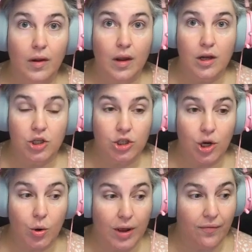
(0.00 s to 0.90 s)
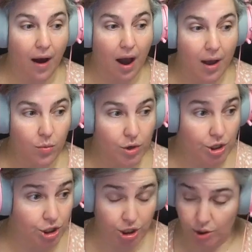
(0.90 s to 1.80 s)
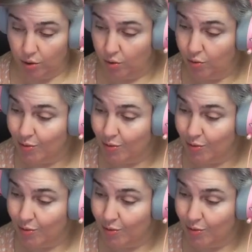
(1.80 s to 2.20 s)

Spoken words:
So if I were to,